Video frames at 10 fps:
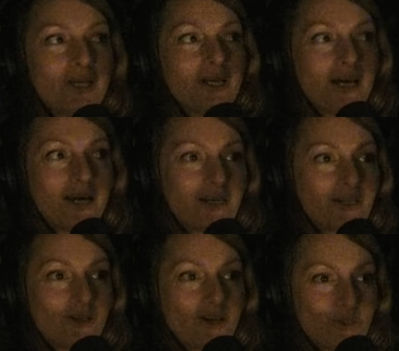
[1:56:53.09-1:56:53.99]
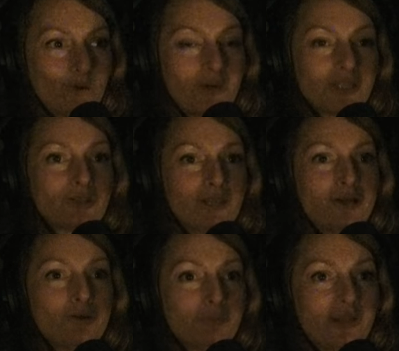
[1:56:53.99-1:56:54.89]
i got to a much
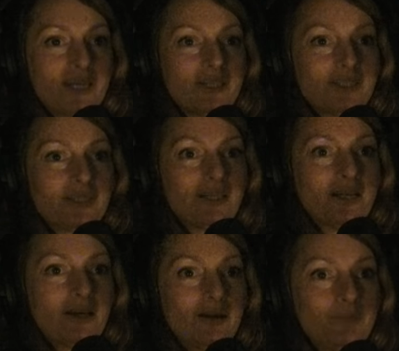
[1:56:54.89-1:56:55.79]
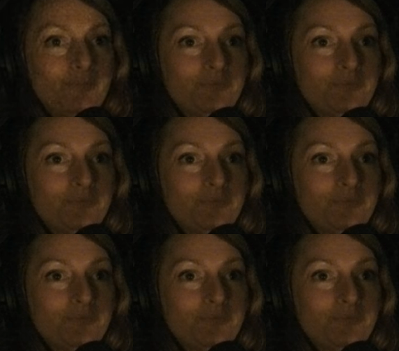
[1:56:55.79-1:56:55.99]
later place um